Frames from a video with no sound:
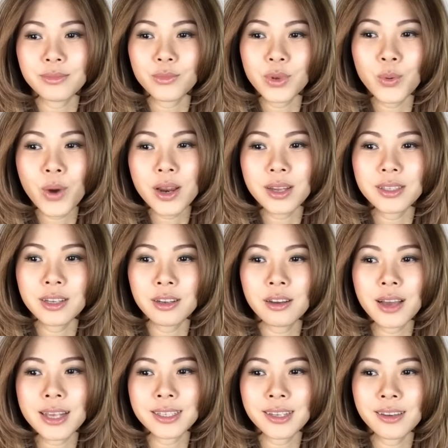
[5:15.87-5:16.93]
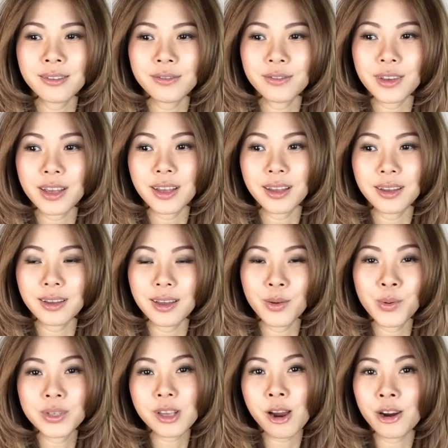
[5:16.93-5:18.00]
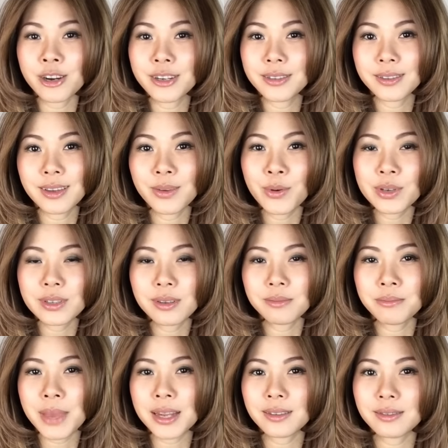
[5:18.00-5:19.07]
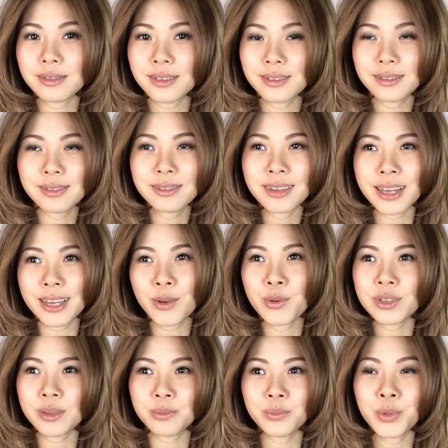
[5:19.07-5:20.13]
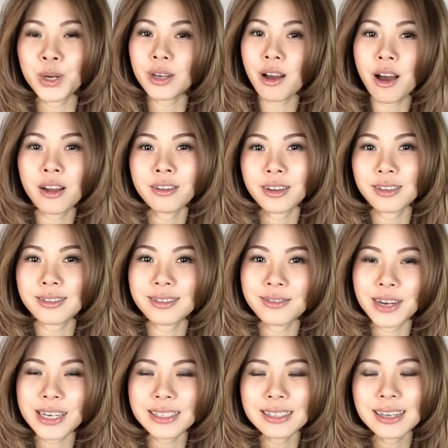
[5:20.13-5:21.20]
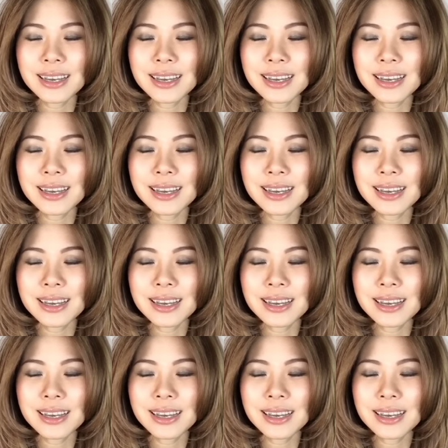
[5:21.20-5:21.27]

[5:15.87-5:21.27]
we want it to look as if it was ours. It wasn't meant, like it wasn't put on us, right?